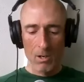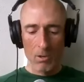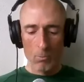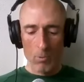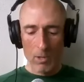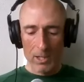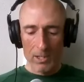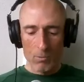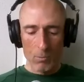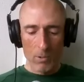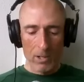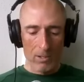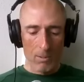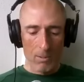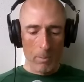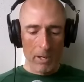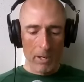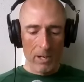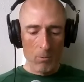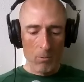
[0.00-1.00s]
race
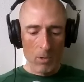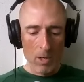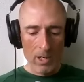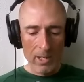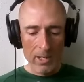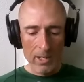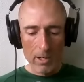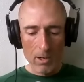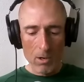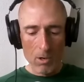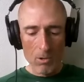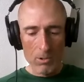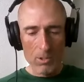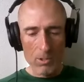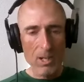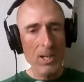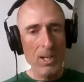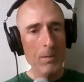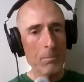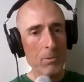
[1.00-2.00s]
resume running at all
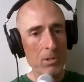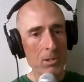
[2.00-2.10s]
times,